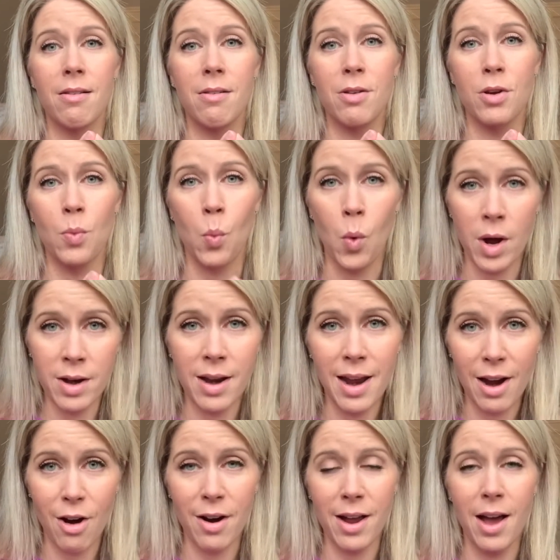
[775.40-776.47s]
one
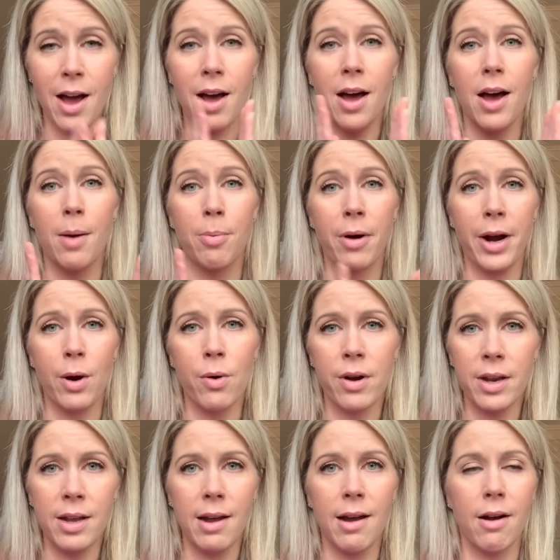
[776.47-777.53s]
area, a
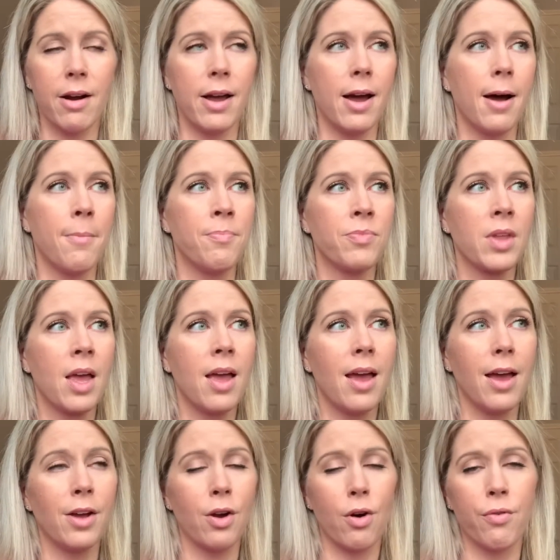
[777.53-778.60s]
priority area,
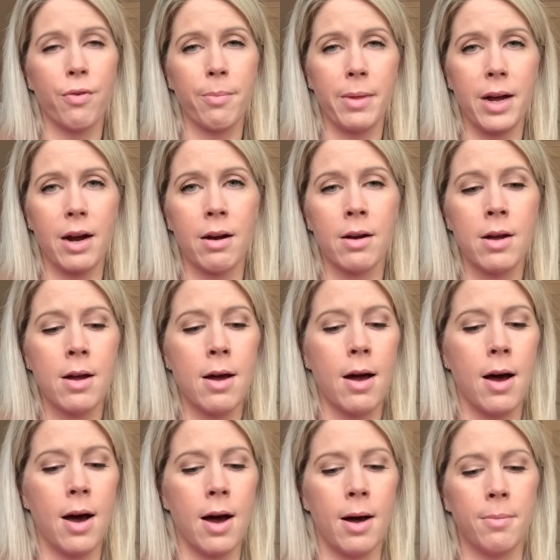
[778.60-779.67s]
and go from there.
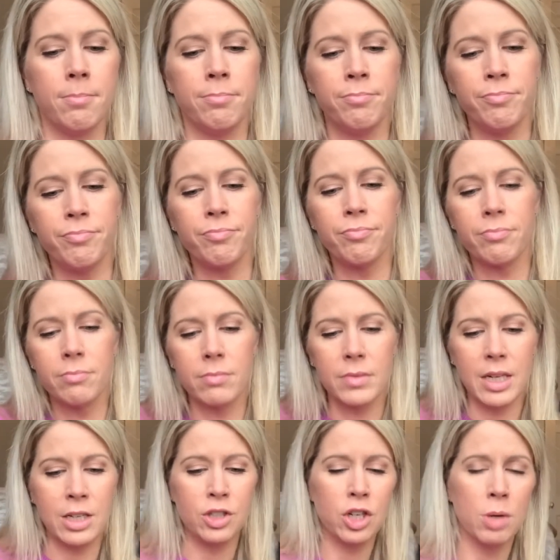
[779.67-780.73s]

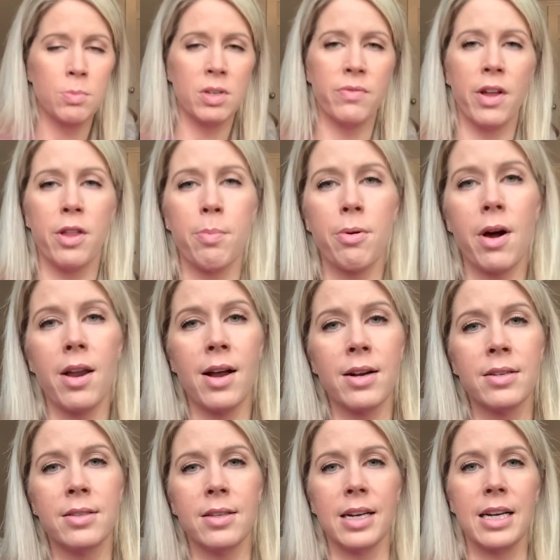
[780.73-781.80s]
In terms of other
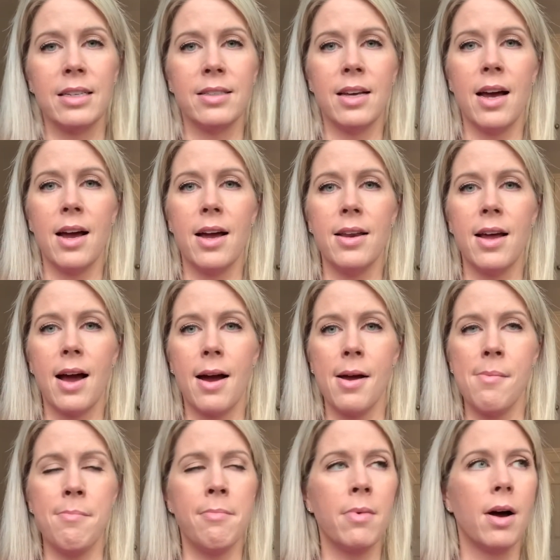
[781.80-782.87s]
products, like I said,
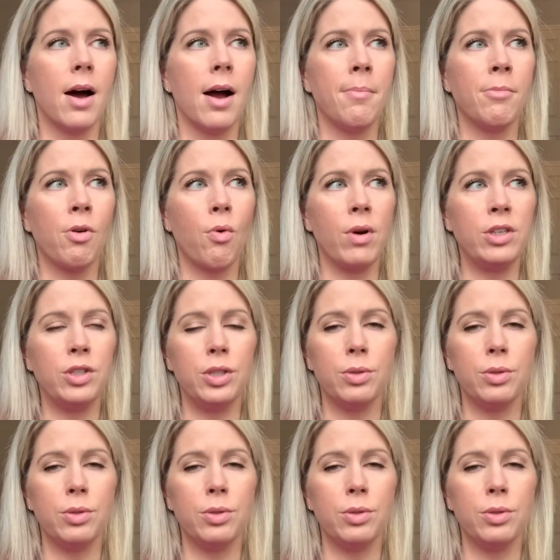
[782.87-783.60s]
I'm going to